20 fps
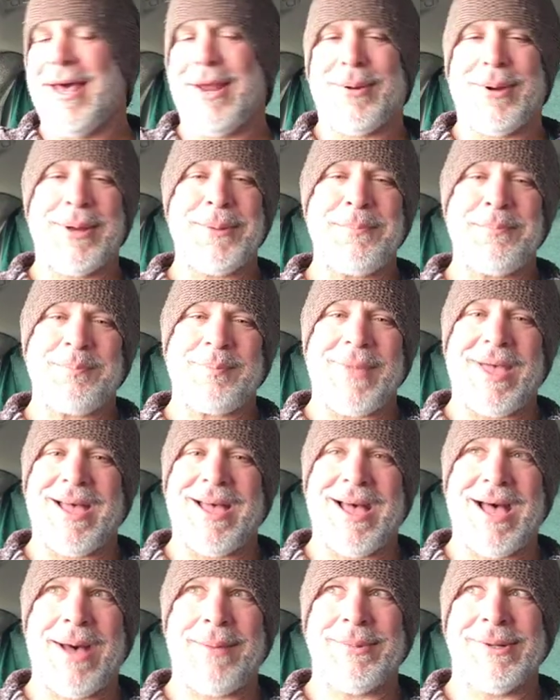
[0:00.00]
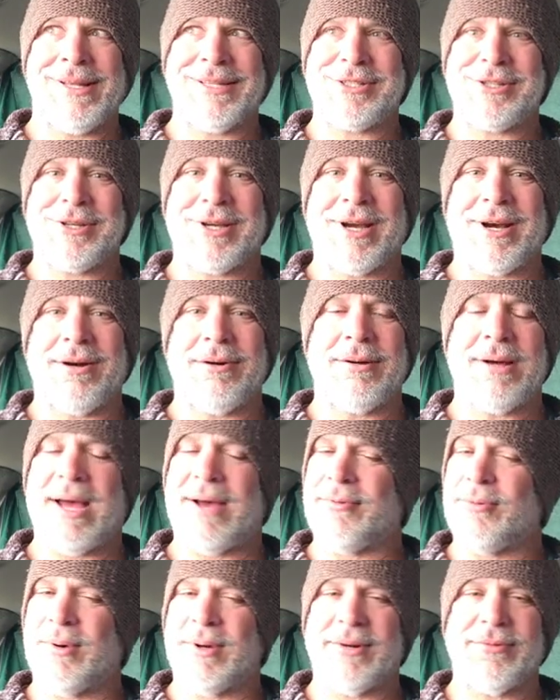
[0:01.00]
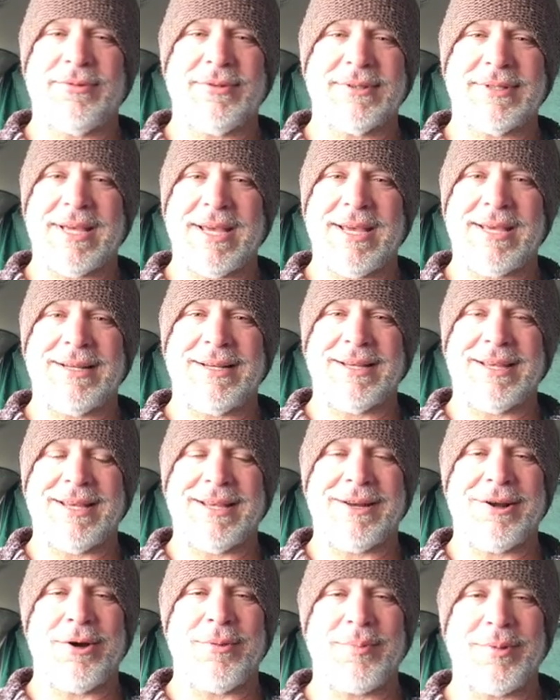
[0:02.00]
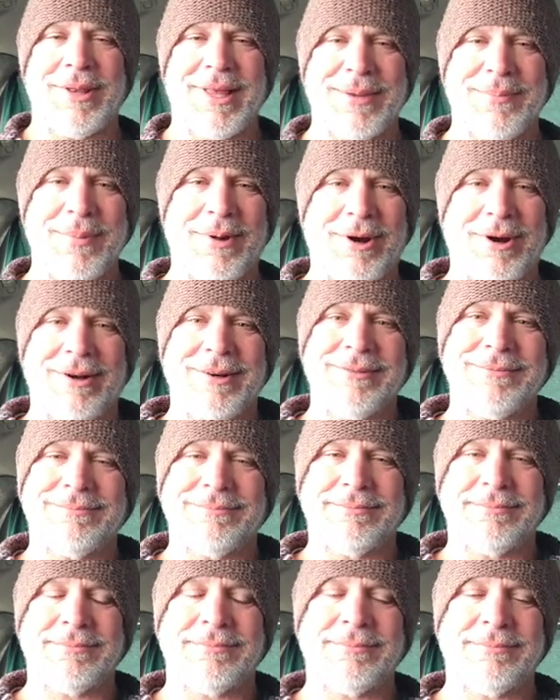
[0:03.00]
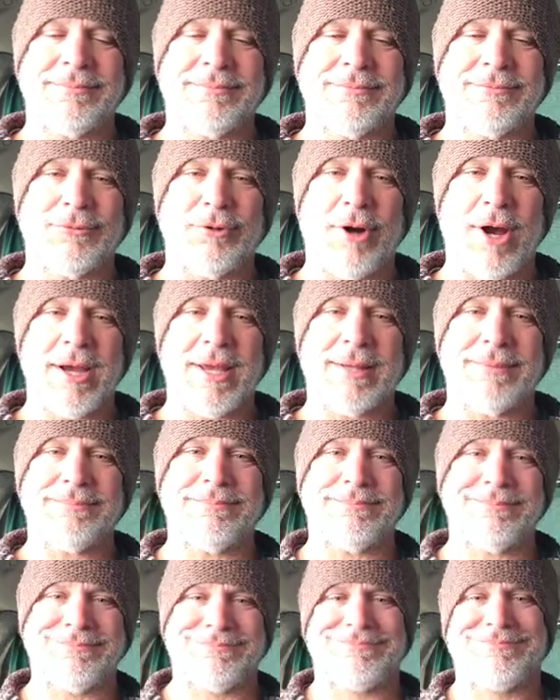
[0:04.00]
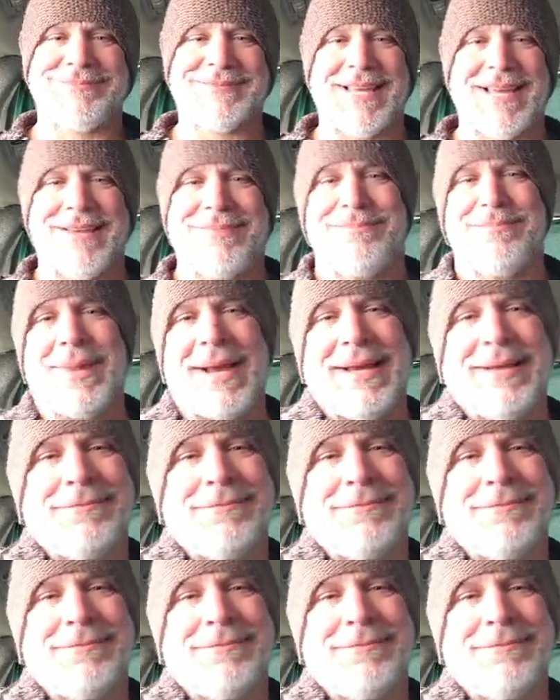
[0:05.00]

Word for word: anyway, I'm going to let you go. Have a wonderful day. And again, I hope you like my art and rock it. Okay.